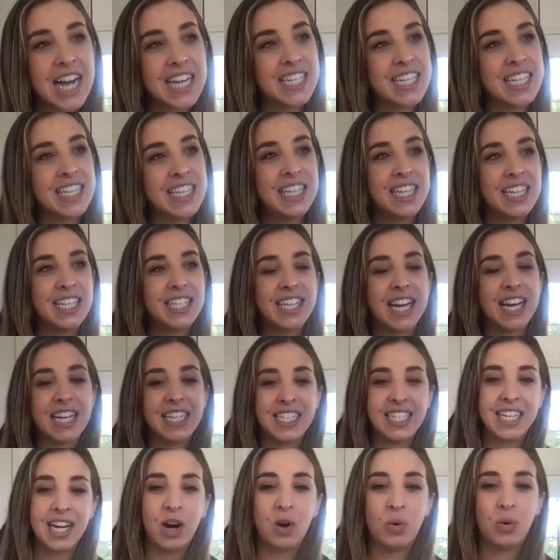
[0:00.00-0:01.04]
I did this
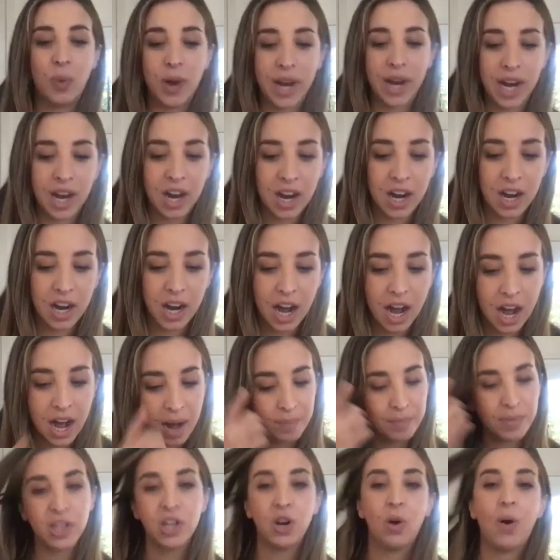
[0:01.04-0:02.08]
idea where,
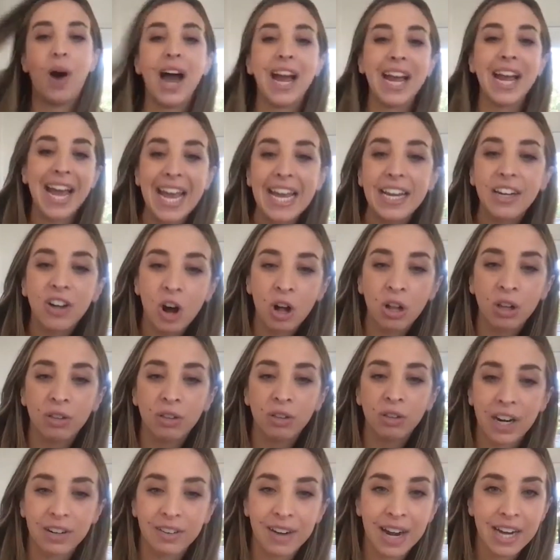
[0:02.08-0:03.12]
I hate
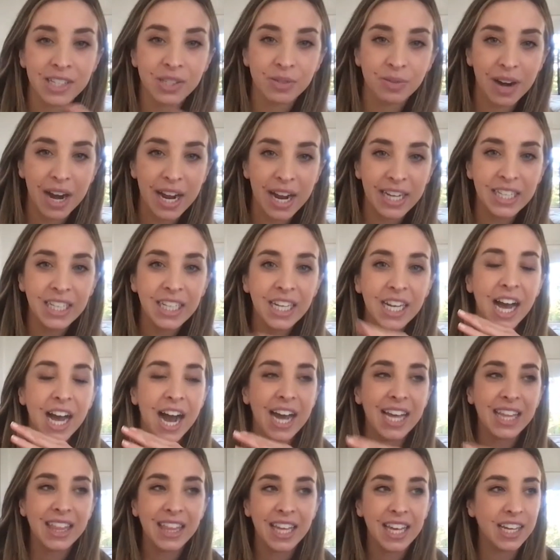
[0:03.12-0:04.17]
cauliflower rice, right?
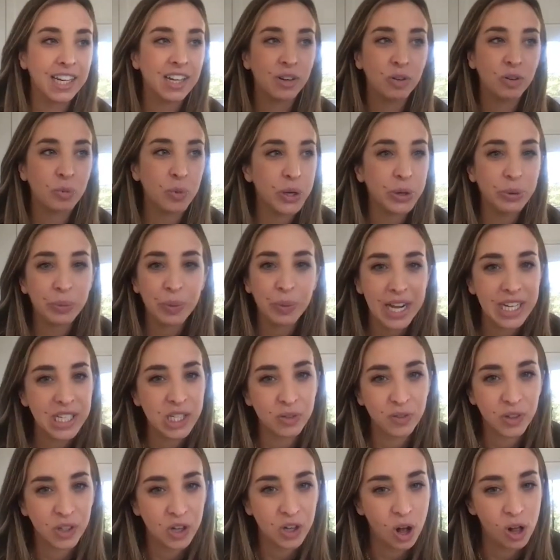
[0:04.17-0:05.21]
I think real
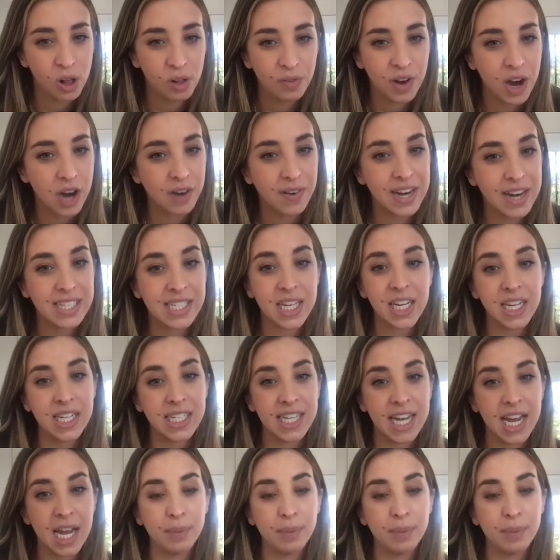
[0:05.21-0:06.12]
rice over cauliflower rice any